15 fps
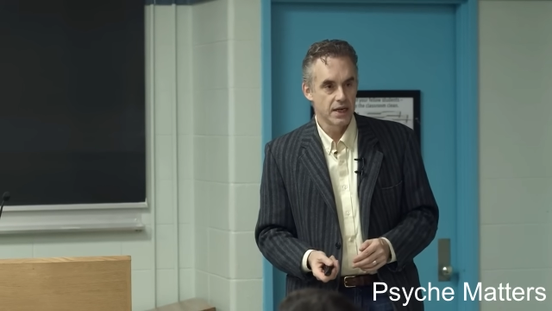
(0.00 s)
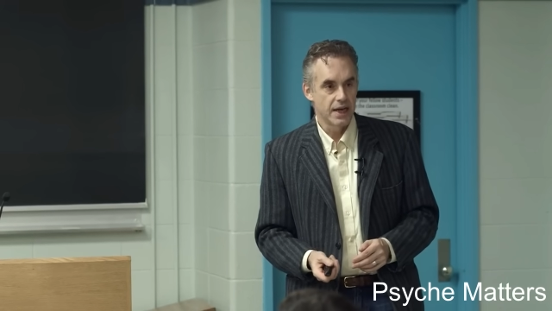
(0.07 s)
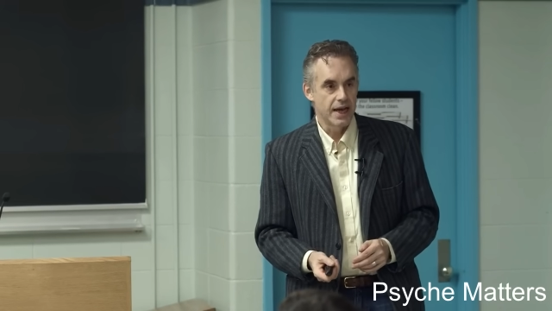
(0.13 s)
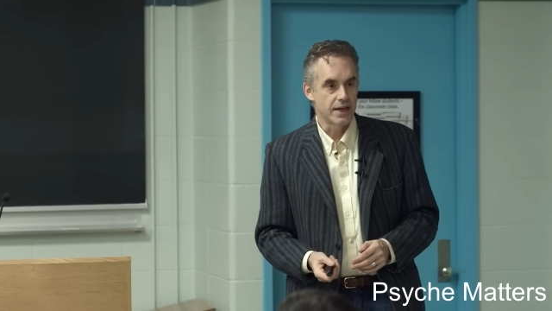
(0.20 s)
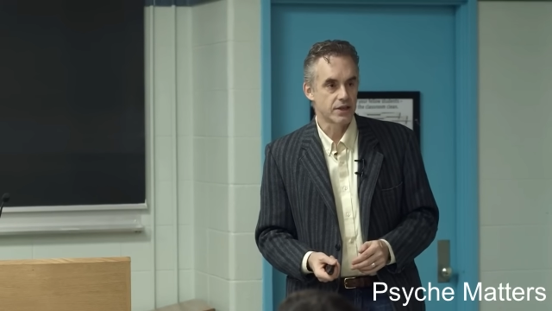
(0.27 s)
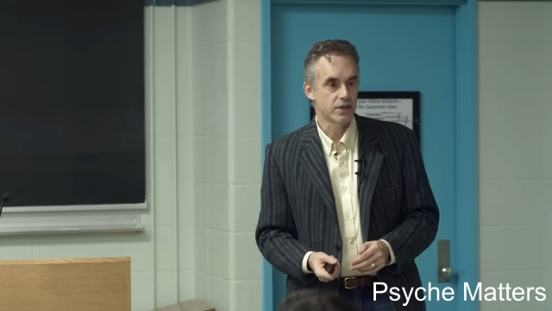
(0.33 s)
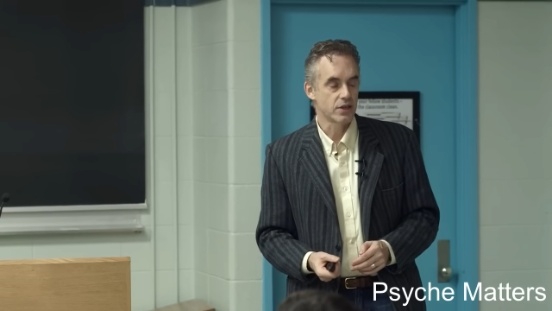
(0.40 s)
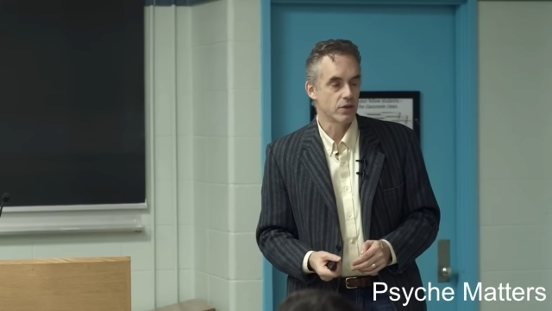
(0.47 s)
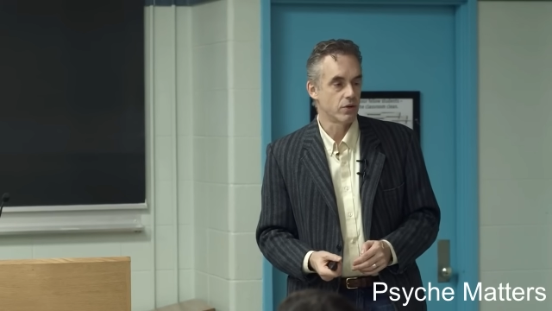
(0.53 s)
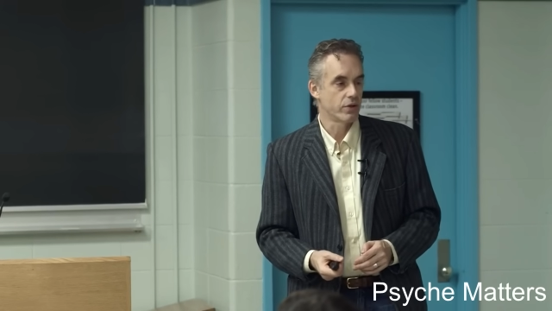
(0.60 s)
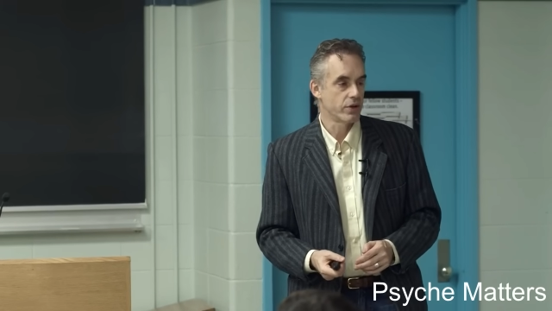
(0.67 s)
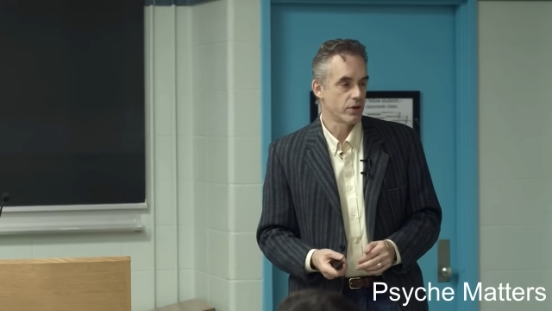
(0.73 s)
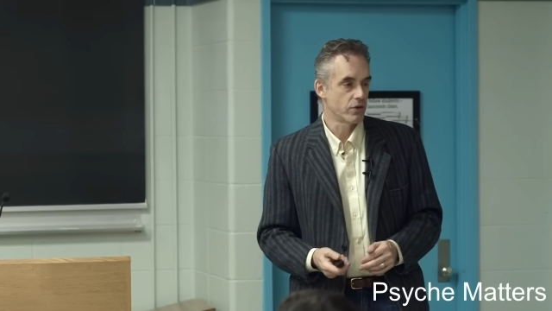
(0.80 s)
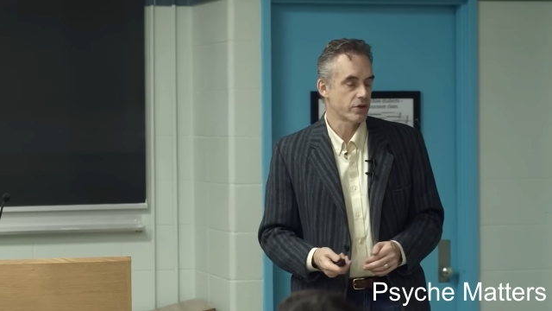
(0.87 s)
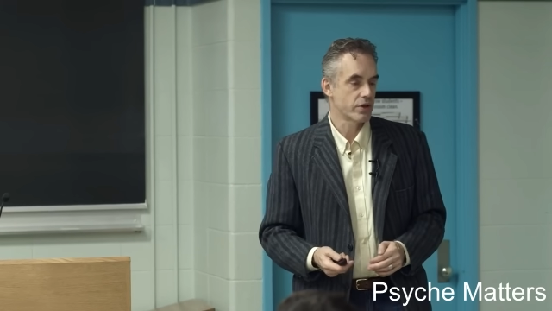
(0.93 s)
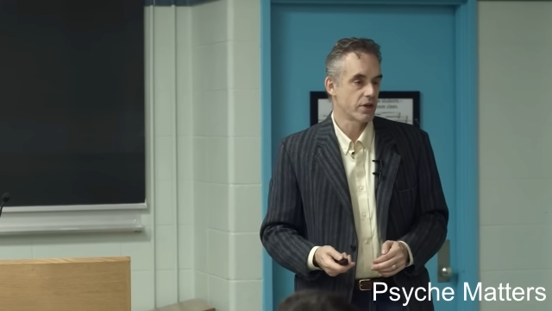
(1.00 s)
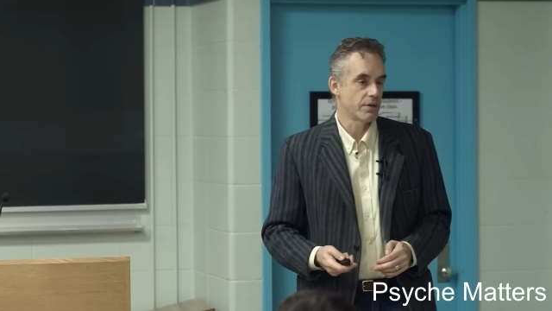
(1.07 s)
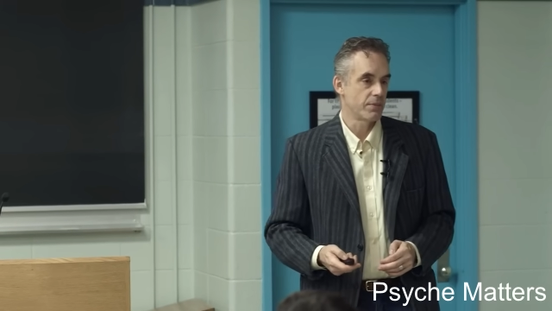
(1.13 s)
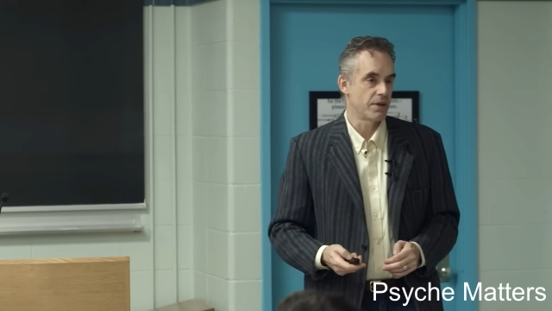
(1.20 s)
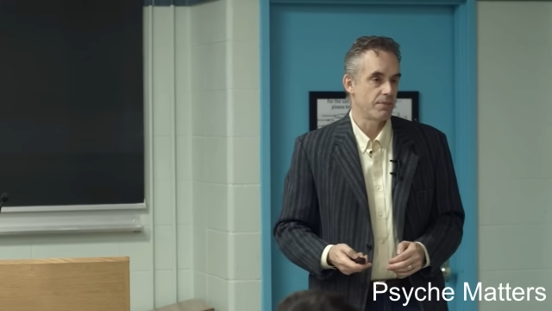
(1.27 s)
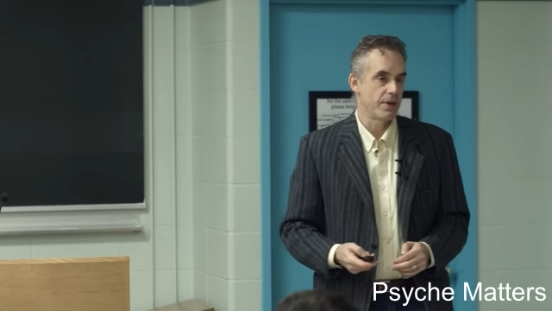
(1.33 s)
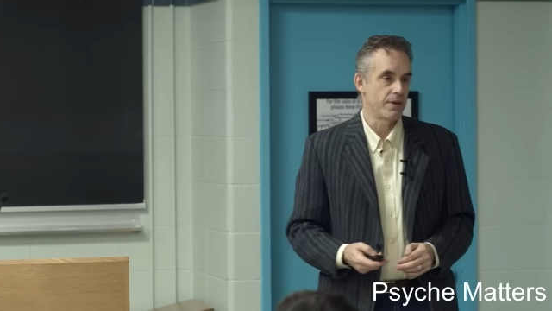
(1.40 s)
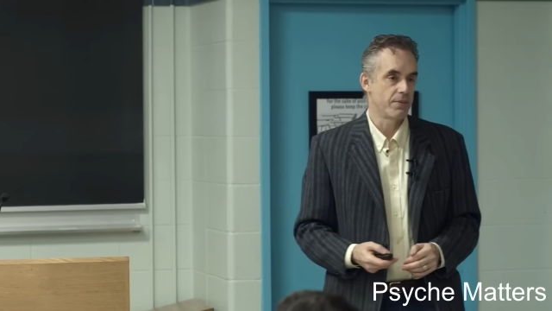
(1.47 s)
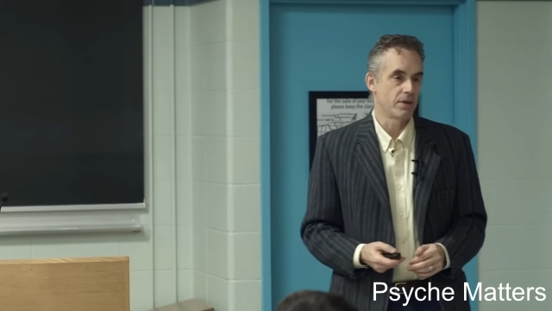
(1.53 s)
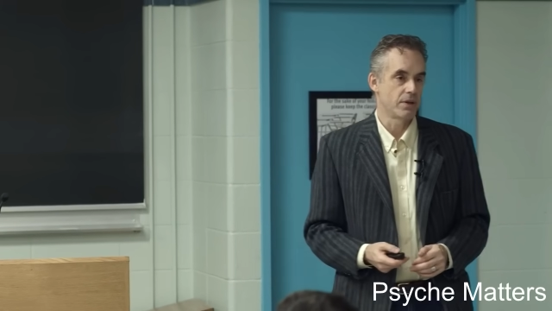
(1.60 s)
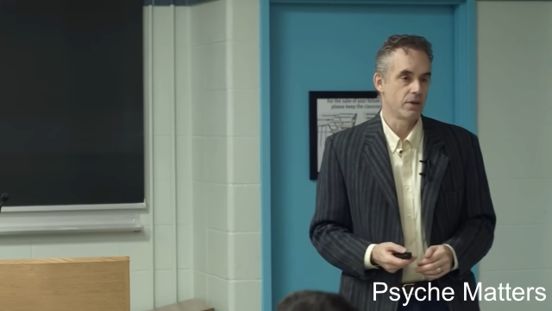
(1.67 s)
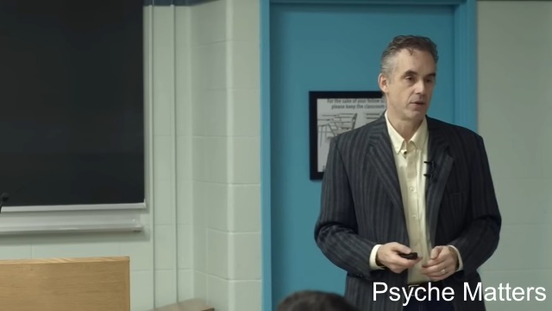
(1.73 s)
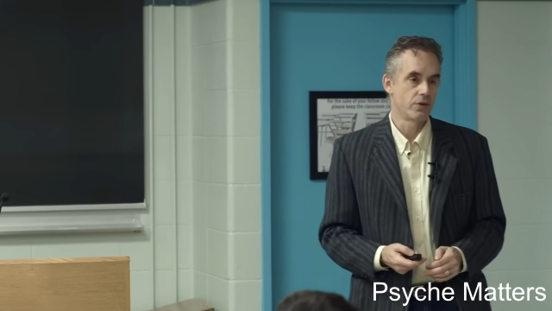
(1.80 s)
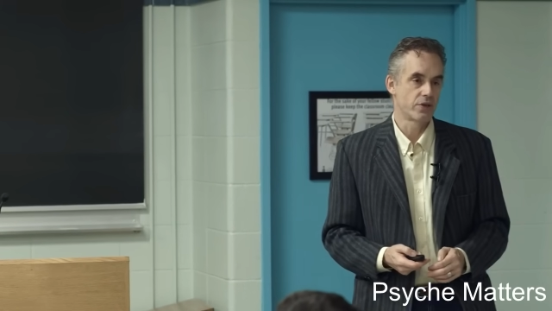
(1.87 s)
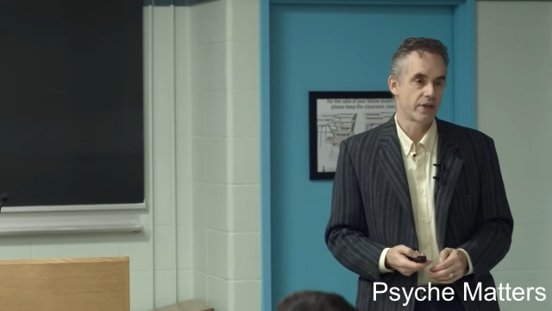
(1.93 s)
And so those are going to be people
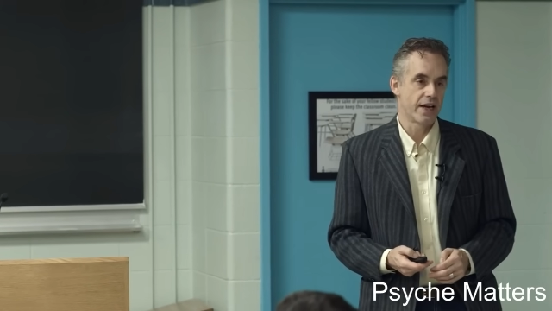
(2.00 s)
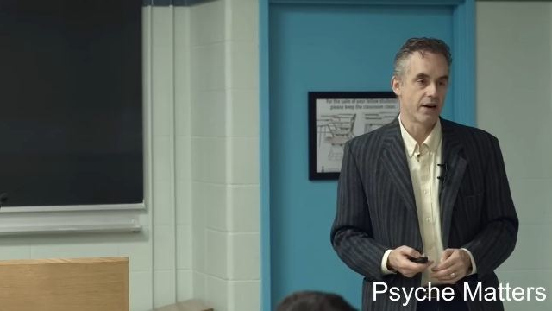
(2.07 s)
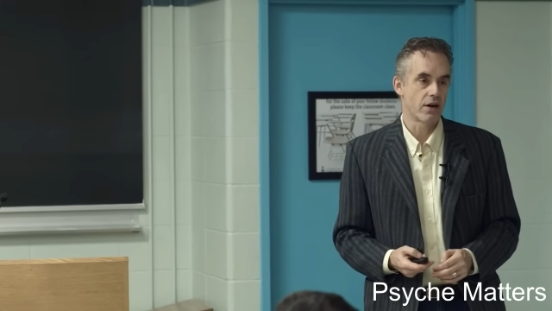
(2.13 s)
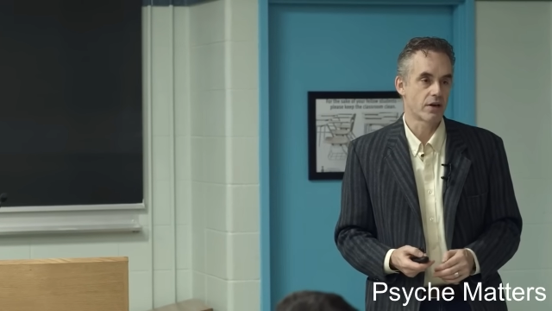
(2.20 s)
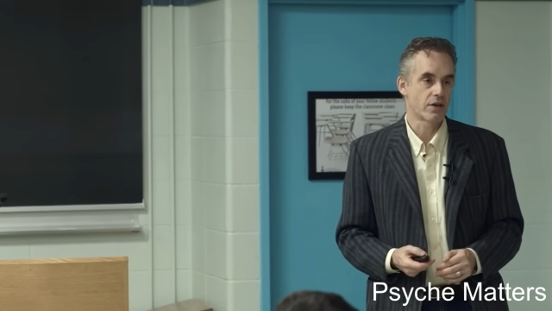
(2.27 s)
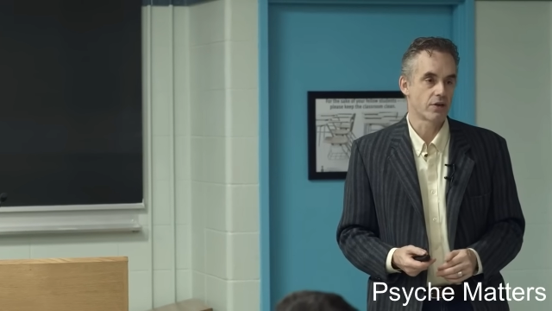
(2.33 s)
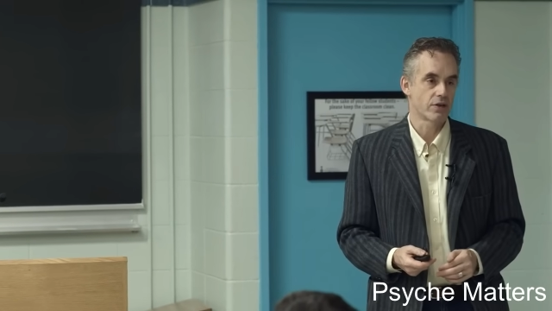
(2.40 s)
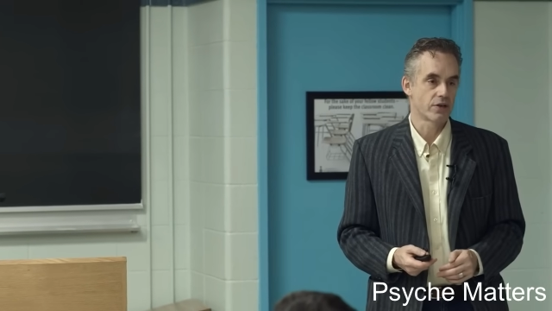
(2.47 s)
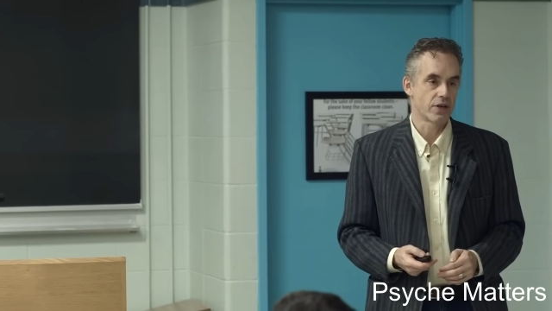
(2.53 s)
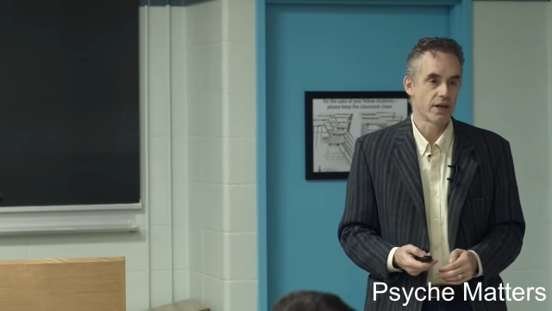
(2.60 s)
whose characters,